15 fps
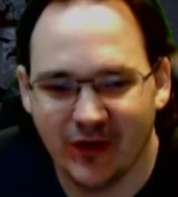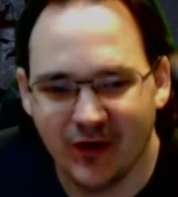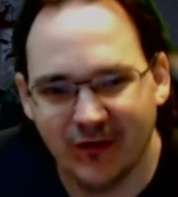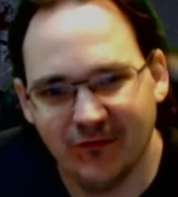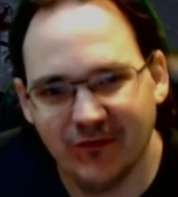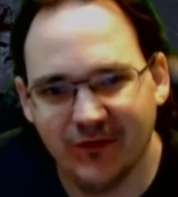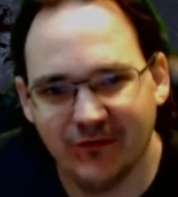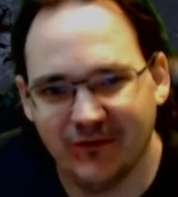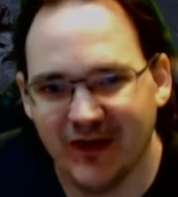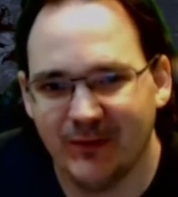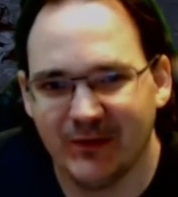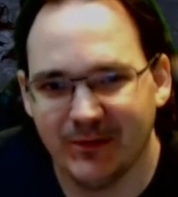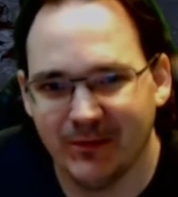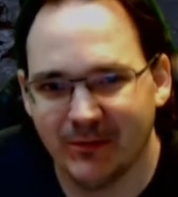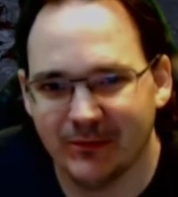of the
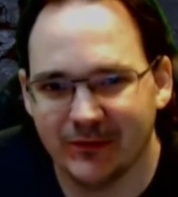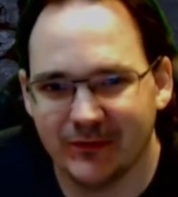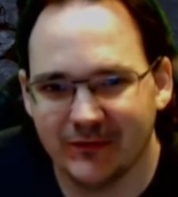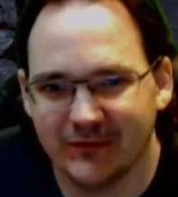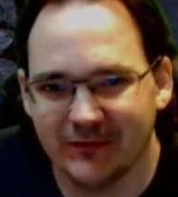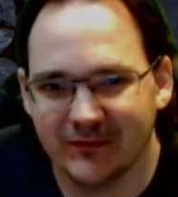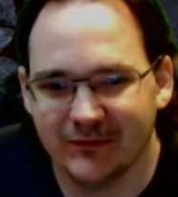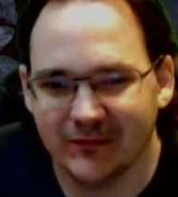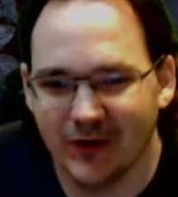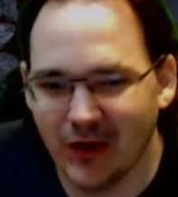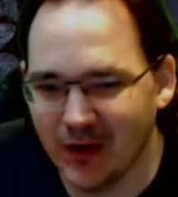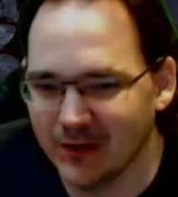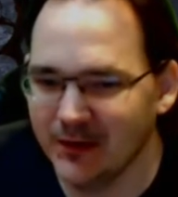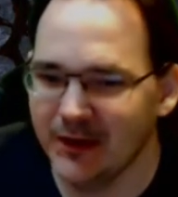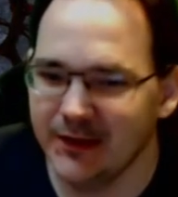family members
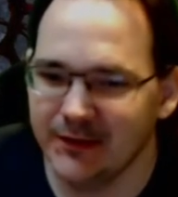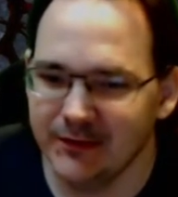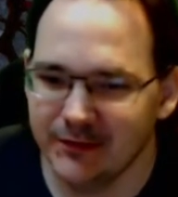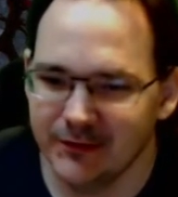online.